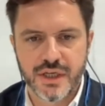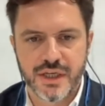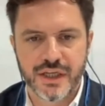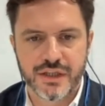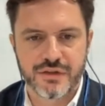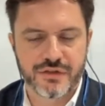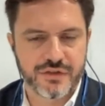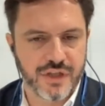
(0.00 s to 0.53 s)

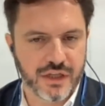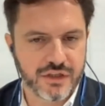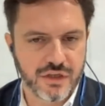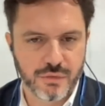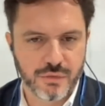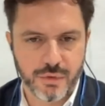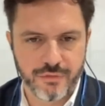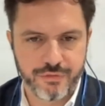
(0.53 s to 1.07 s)
It started
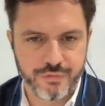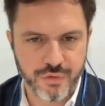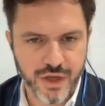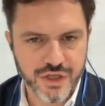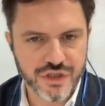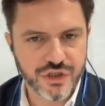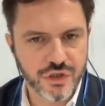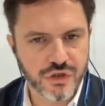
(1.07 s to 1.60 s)
with a
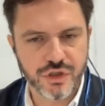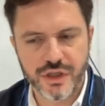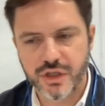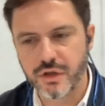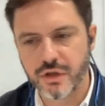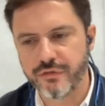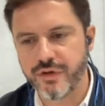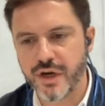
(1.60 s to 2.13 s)
French notion
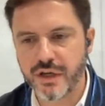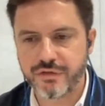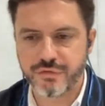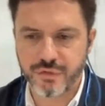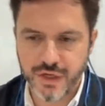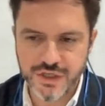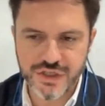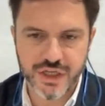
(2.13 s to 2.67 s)
in a very
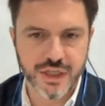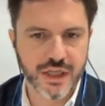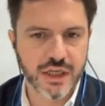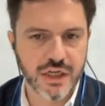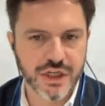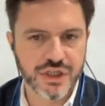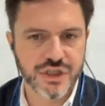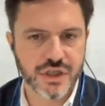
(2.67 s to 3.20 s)
French and
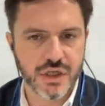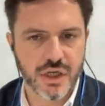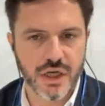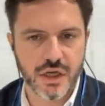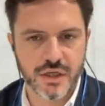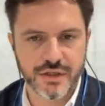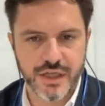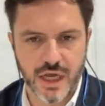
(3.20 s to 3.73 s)
English
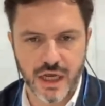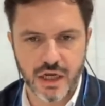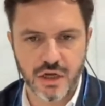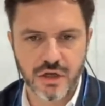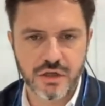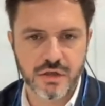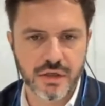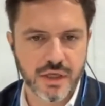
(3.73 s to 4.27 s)

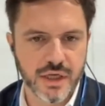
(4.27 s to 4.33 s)
dialogue.